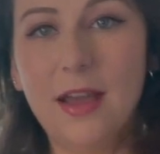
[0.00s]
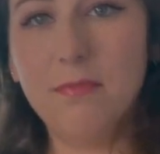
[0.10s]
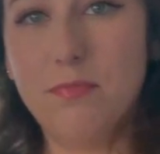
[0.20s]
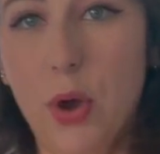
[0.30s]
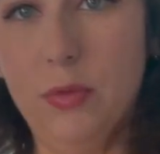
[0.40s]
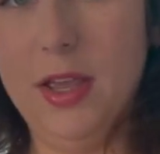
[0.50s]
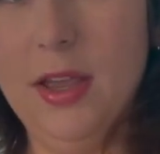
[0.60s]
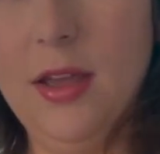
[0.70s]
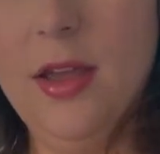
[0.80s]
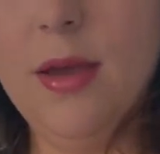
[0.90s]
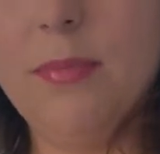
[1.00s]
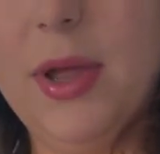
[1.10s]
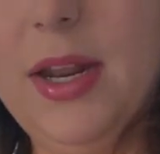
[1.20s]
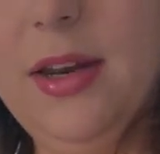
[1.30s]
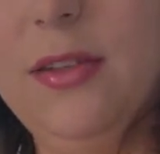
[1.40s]
have boning,
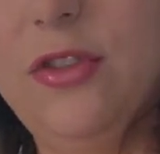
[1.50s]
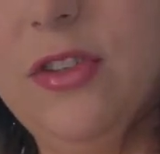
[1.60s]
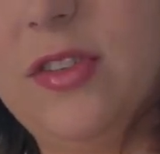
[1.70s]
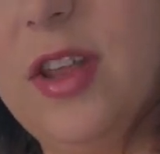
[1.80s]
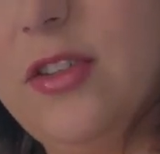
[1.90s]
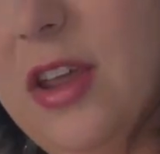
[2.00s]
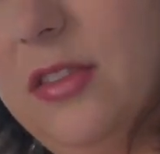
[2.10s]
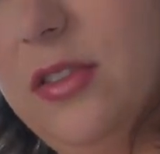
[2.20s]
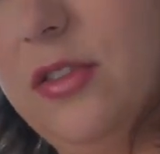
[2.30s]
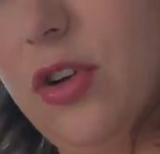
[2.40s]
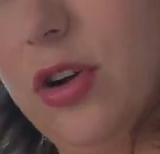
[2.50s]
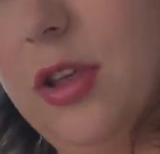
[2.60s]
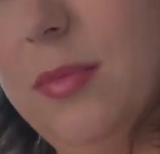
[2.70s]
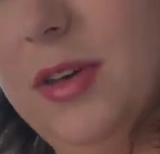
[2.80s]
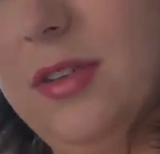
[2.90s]
but it is just such a
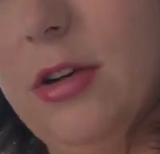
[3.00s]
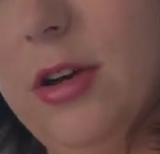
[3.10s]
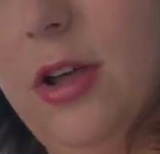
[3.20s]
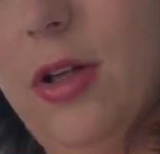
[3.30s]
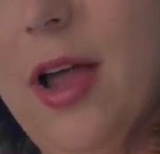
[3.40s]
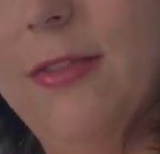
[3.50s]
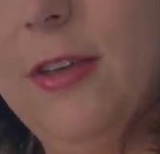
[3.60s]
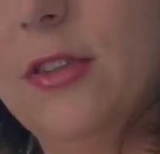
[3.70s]
sturdy material. I feel